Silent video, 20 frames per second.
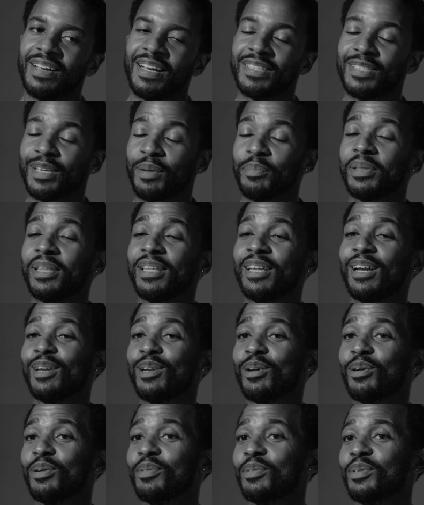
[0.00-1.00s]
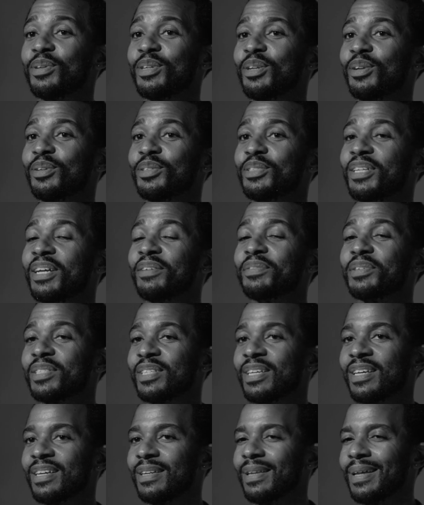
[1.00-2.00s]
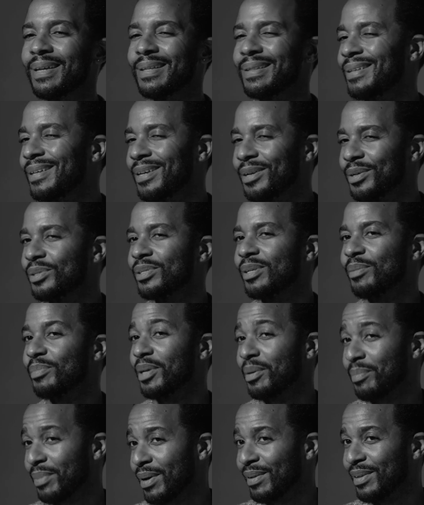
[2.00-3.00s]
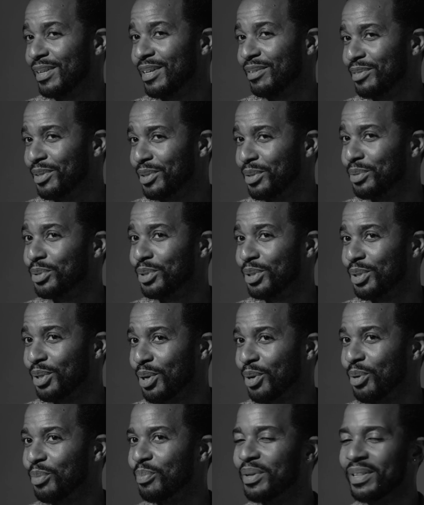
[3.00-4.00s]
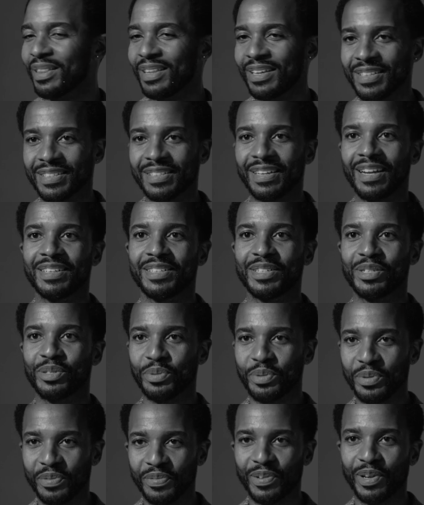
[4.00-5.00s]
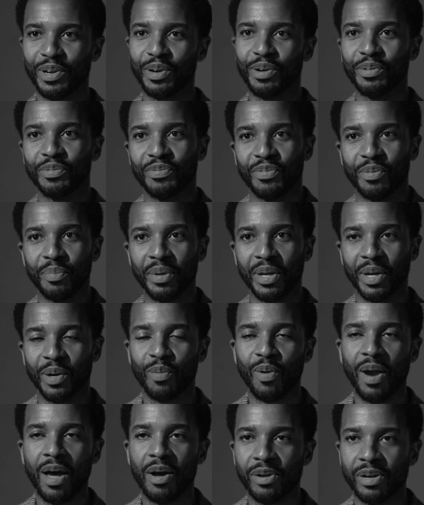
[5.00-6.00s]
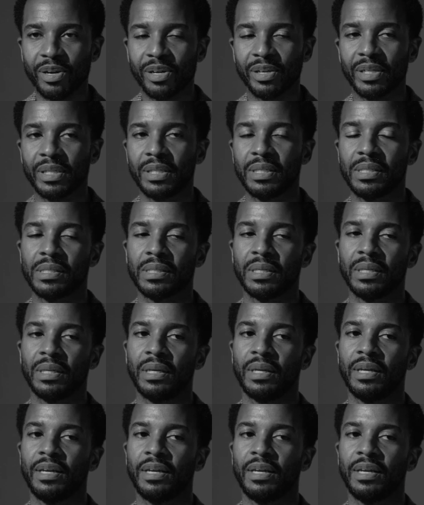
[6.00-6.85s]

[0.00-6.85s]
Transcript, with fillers: It's something that I learned, you know, she never said like, here's something about love that you should know, but things that I just sort of learned from being around her is